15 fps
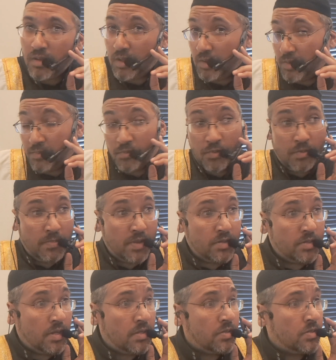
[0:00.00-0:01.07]
It would make
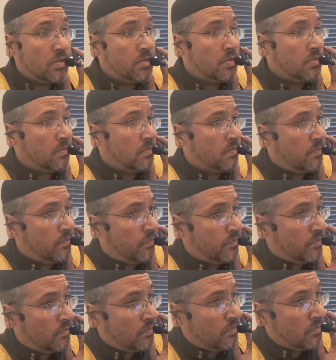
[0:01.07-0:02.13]
sense.
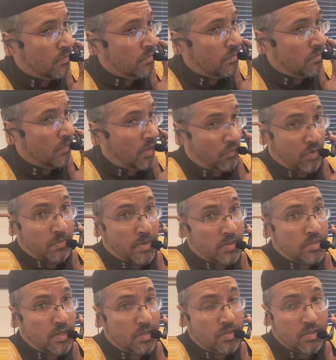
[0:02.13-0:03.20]
It would make
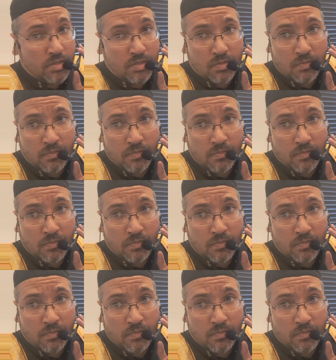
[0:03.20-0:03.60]
sense.